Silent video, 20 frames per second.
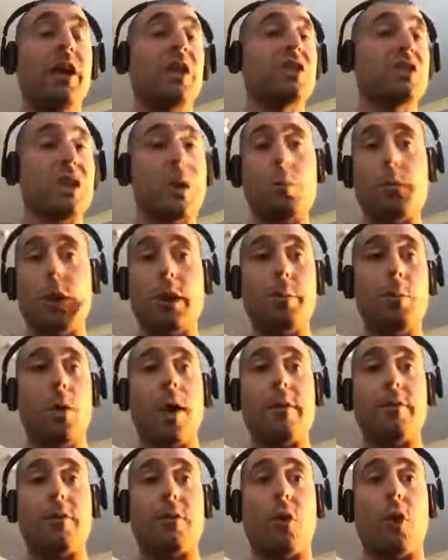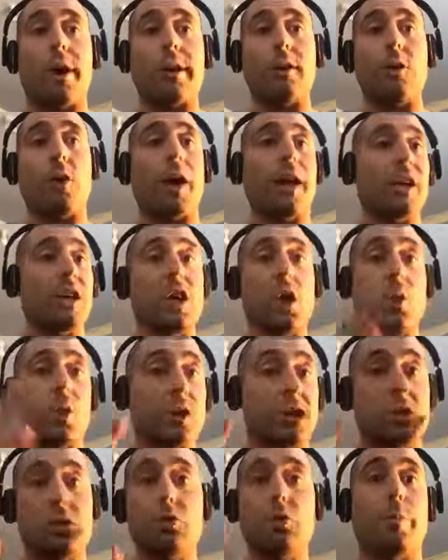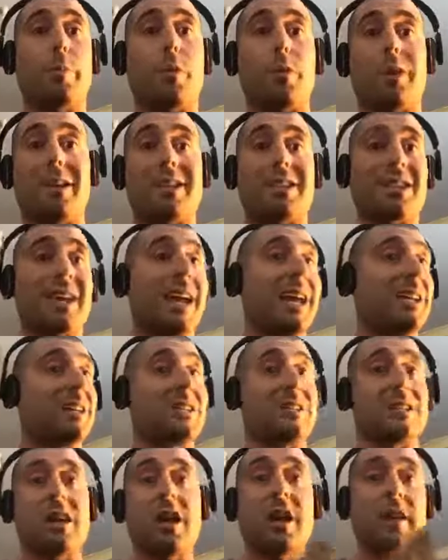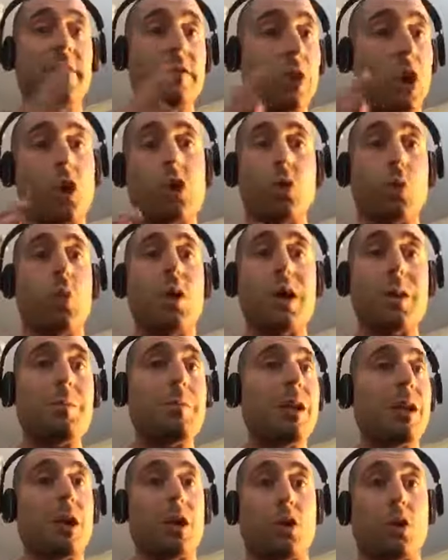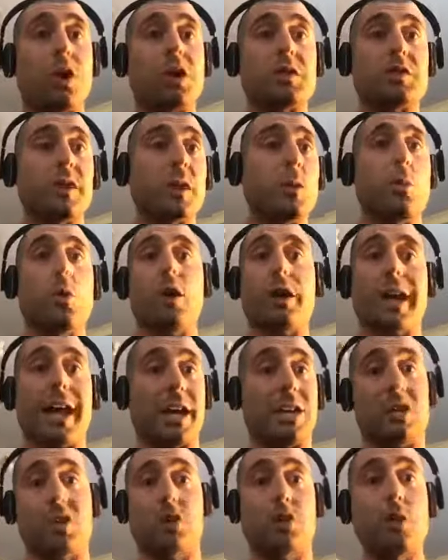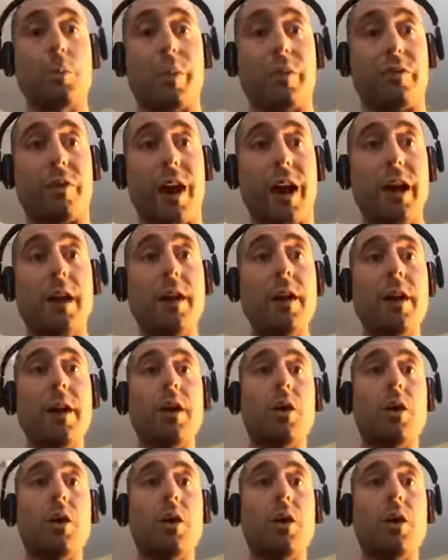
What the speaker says: Someone might find like, you know, a super intense, 20-minute CrossFit workout super fun.